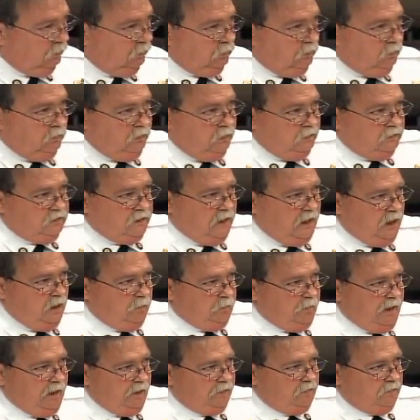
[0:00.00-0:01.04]
The entire
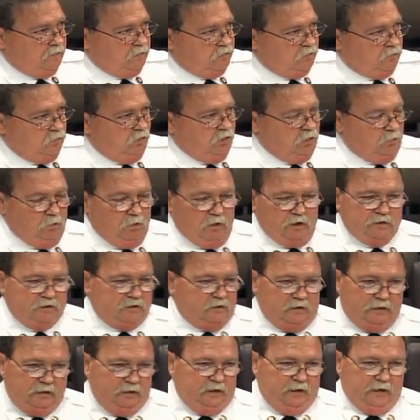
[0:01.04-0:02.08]
path of the storm
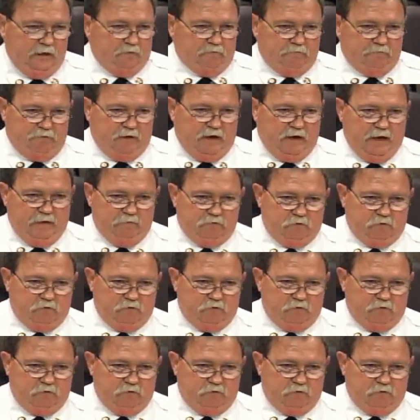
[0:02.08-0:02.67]
wasn't an EF5